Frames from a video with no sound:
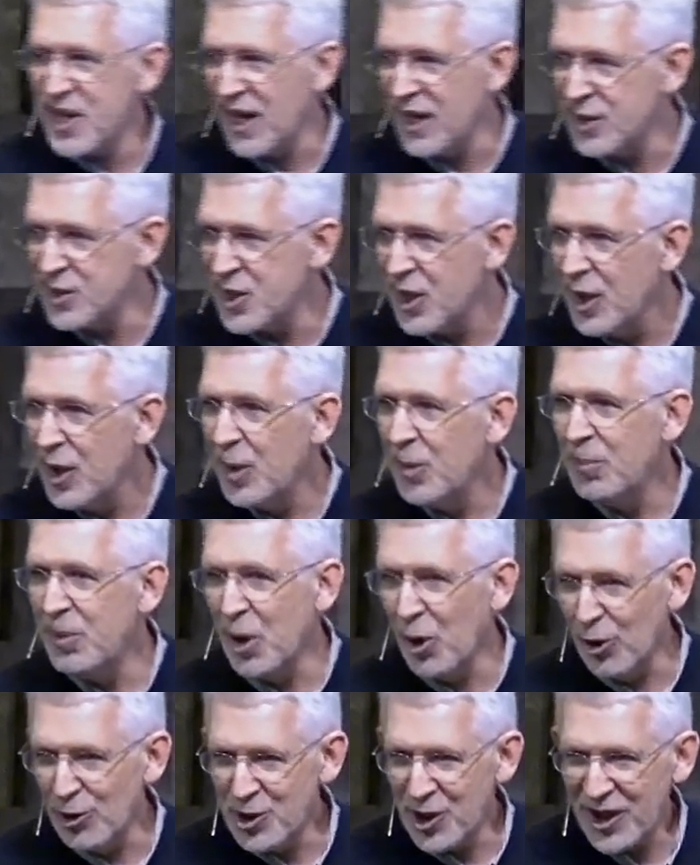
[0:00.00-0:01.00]
says
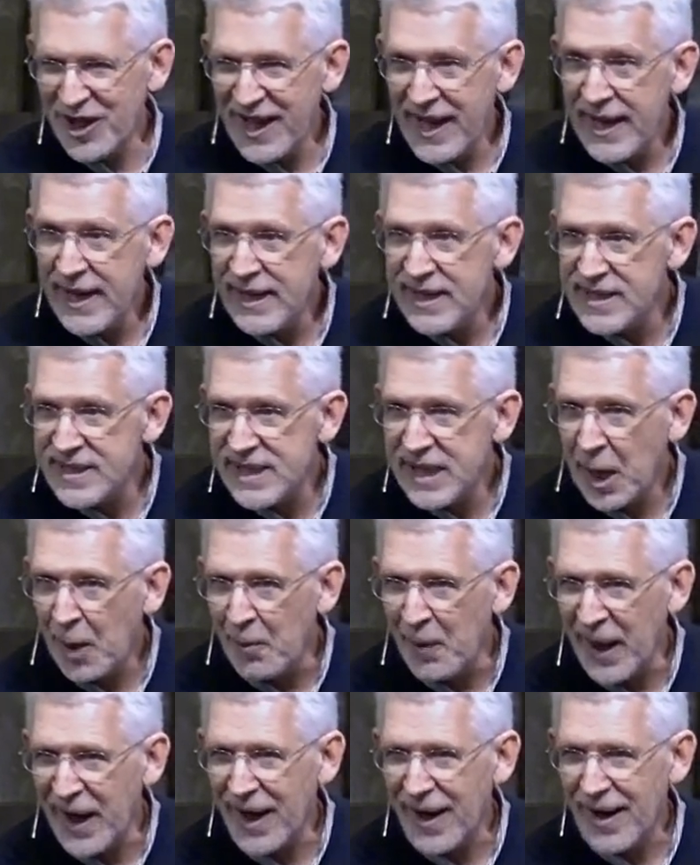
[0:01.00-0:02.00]
Behold, your king is
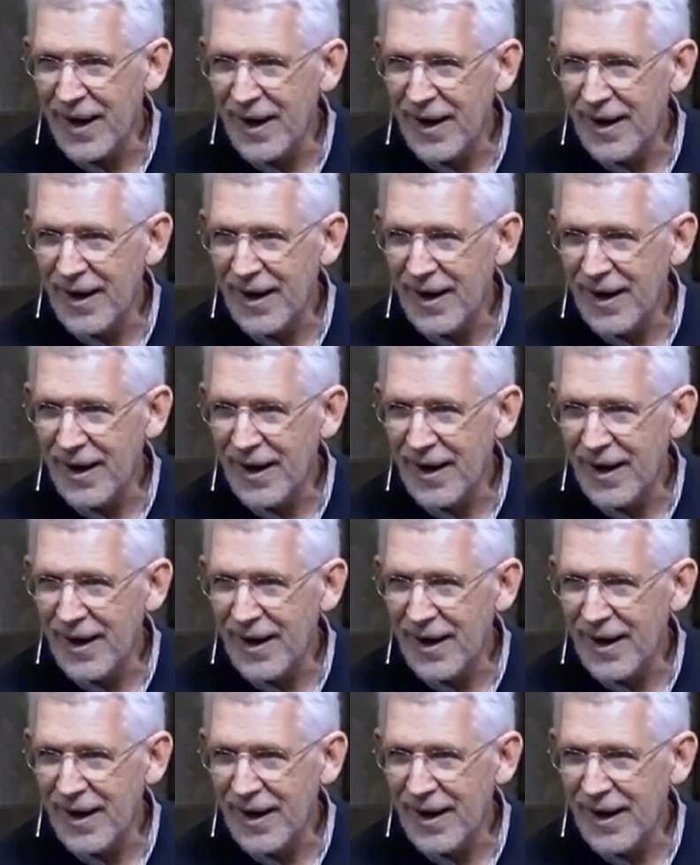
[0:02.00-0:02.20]
coming.